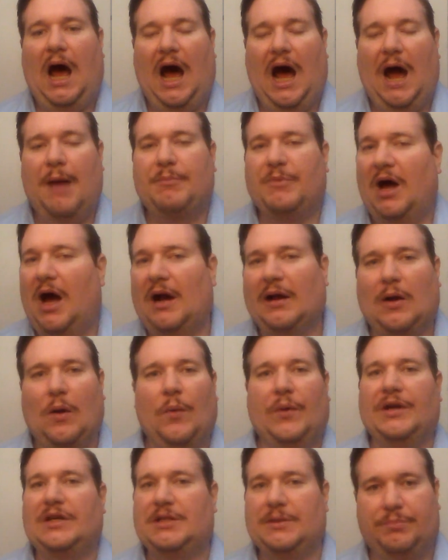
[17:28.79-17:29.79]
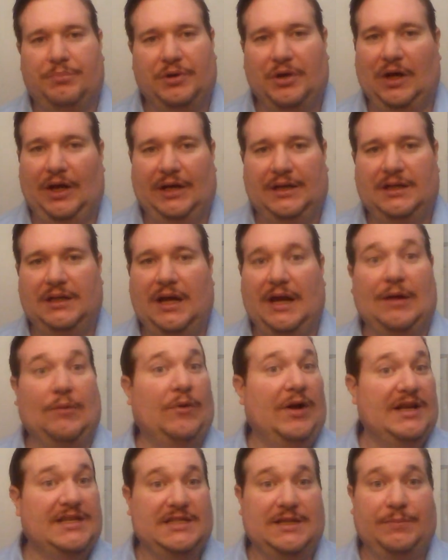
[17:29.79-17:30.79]
I'm not going to put a
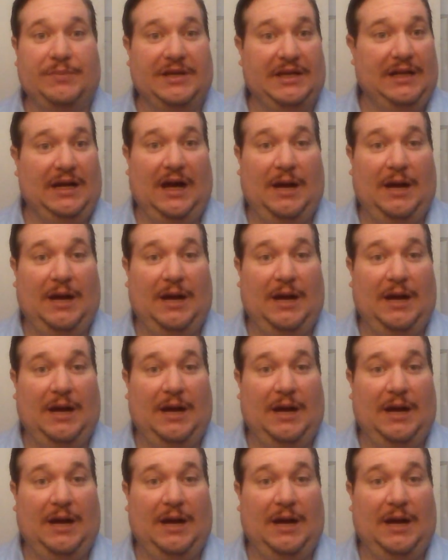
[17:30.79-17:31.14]
recipe.